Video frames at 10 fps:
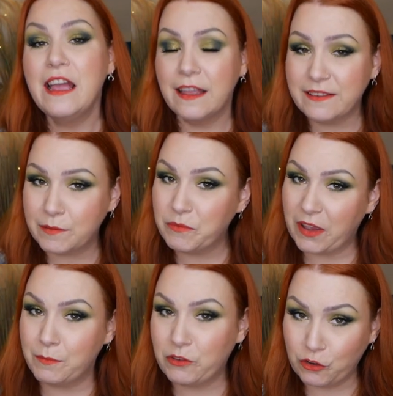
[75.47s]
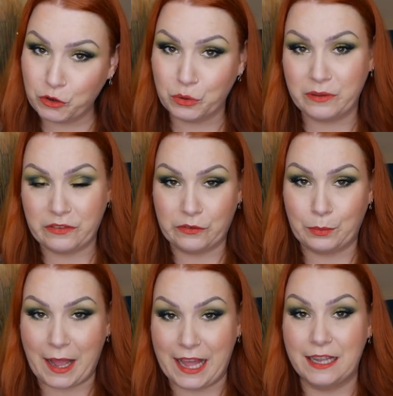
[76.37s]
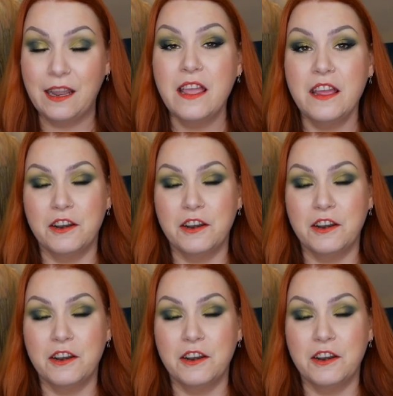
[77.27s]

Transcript: and sometimes tools as well.